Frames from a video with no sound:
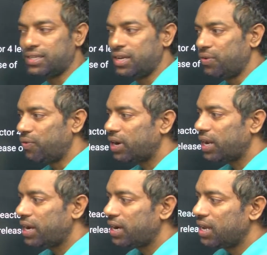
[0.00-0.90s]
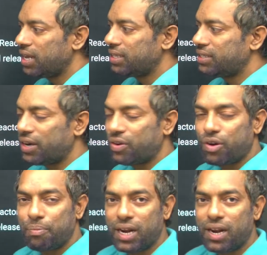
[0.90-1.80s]
Ukraine,
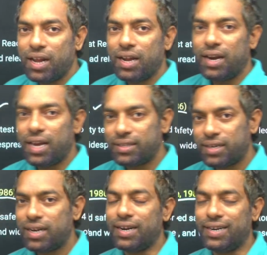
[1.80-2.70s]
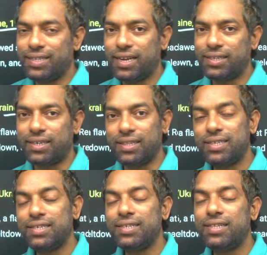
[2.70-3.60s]
Chernobyl natural disaster.
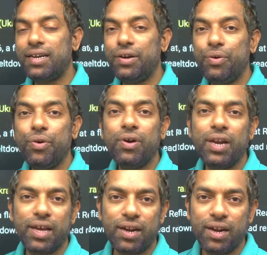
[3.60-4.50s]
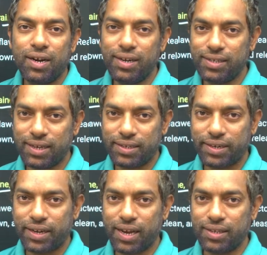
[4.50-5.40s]
This is the nuclear disaster,
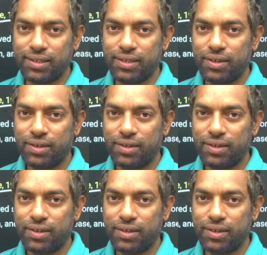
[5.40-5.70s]
guys.